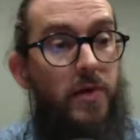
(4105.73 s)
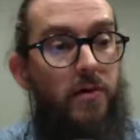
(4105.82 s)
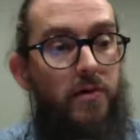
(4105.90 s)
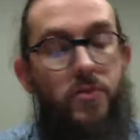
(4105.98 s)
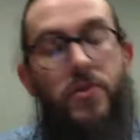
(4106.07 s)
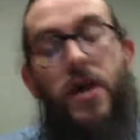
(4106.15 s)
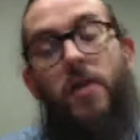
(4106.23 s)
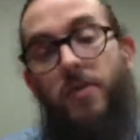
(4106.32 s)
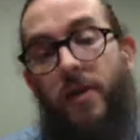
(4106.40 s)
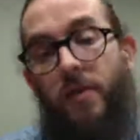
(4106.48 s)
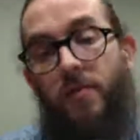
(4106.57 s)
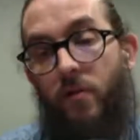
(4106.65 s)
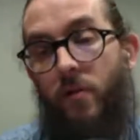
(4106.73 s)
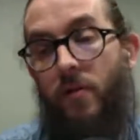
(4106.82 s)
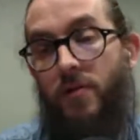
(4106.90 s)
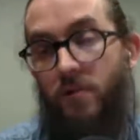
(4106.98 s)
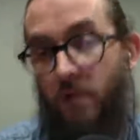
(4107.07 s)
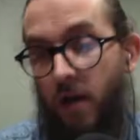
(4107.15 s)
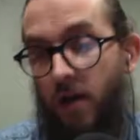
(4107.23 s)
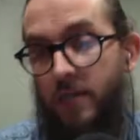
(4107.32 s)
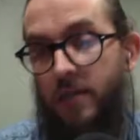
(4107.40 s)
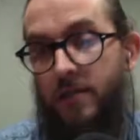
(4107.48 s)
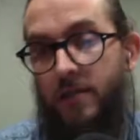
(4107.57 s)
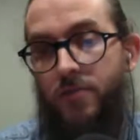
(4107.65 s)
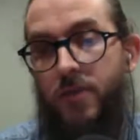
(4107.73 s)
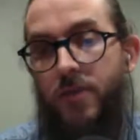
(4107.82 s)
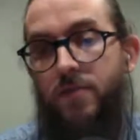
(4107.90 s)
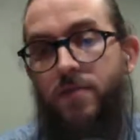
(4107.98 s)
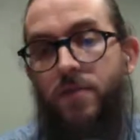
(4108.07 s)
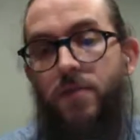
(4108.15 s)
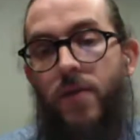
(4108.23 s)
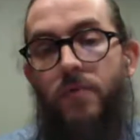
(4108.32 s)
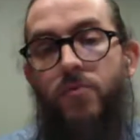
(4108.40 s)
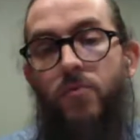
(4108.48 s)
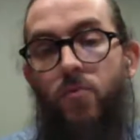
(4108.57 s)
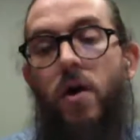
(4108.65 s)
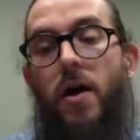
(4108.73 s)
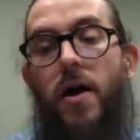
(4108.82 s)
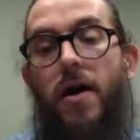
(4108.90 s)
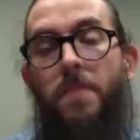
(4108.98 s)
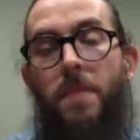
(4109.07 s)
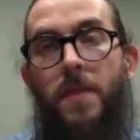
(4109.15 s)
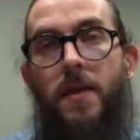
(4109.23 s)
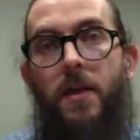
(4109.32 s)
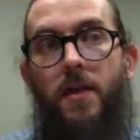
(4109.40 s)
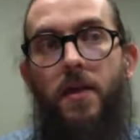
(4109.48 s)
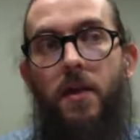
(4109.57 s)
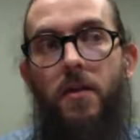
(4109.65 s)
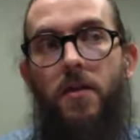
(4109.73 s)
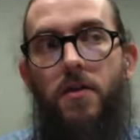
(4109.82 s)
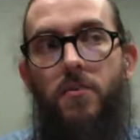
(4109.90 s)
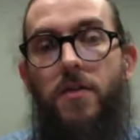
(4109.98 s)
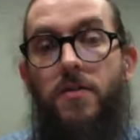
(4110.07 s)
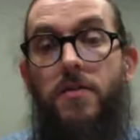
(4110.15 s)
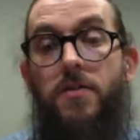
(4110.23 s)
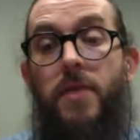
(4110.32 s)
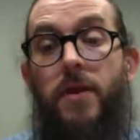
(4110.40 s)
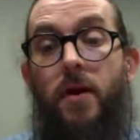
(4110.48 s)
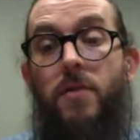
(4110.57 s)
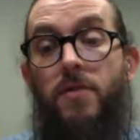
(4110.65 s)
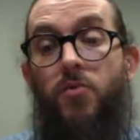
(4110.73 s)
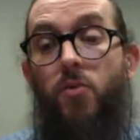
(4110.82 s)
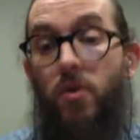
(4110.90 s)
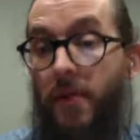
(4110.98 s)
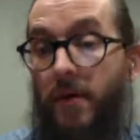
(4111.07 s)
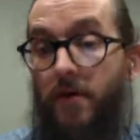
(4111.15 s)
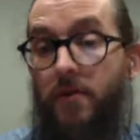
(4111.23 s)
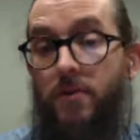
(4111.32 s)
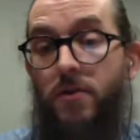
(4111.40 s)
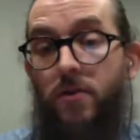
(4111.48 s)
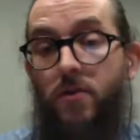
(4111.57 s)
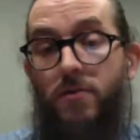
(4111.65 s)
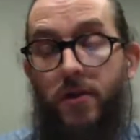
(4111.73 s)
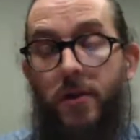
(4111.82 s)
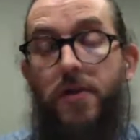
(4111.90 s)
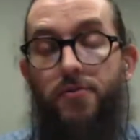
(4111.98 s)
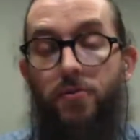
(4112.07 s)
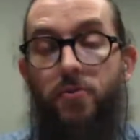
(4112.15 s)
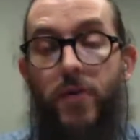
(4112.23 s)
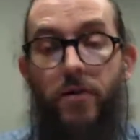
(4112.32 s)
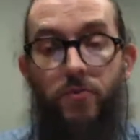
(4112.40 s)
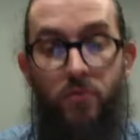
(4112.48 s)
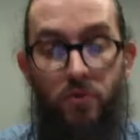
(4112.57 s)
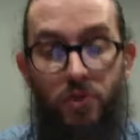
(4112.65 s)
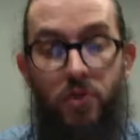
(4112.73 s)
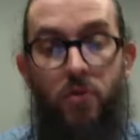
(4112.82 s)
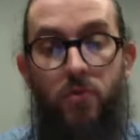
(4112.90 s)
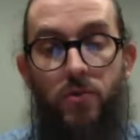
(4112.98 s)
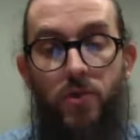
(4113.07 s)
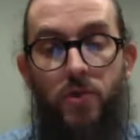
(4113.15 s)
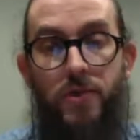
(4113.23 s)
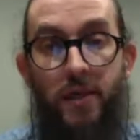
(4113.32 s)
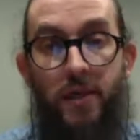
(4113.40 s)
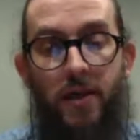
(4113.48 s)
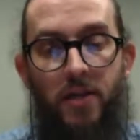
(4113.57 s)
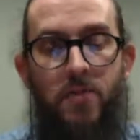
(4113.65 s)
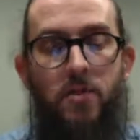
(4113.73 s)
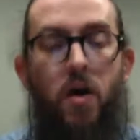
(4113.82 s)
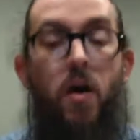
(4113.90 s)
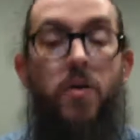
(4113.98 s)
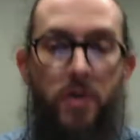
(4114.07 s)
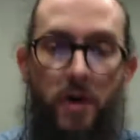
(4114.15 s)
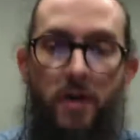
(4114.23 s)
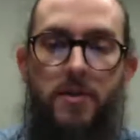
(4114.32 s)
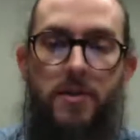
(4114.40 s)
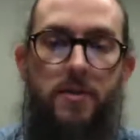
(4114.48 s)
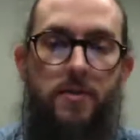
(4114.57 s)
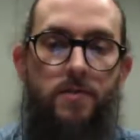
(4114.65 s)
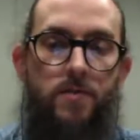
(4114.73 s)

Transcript: So now you can focus on your content and try to figure out why doesn't my content work better? You know, the mm-hmm. click-through rate will show the engagement on your content.